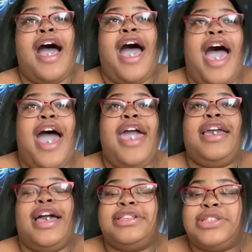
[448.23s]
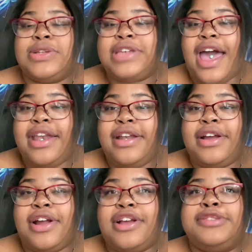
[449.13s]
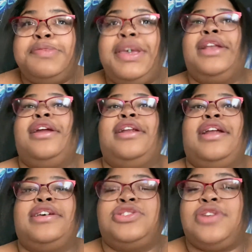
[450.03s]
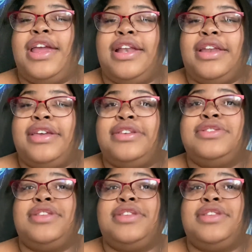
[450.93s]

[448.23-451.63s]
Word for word: I got so tired of the curls being there that I straightened it.